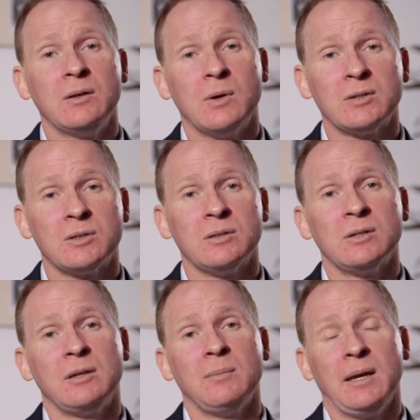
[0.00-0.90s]
questions
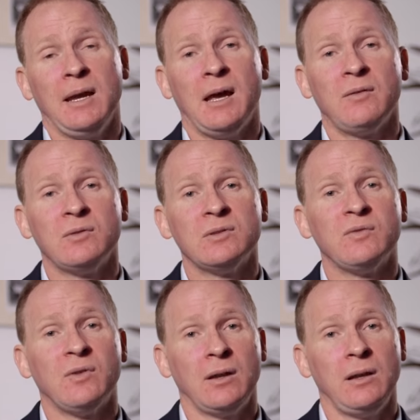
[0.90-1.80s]
that you may have and to
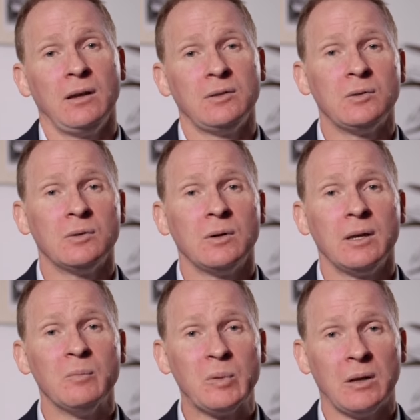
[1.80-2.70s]
finalise your
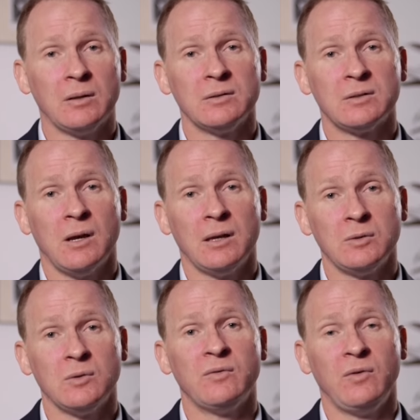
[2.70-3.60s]
implant size
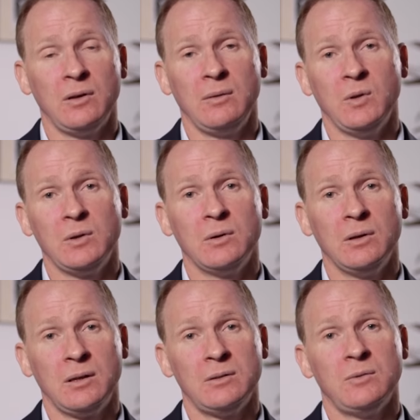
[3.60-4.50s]
or the volume that you're
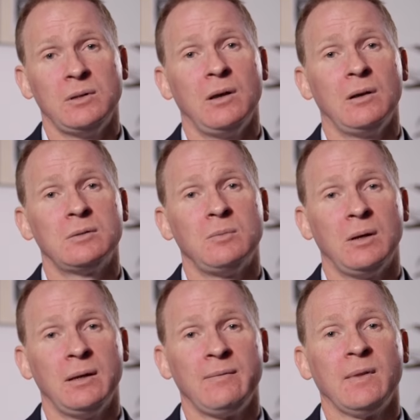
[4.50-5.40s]
looking to enlarge by.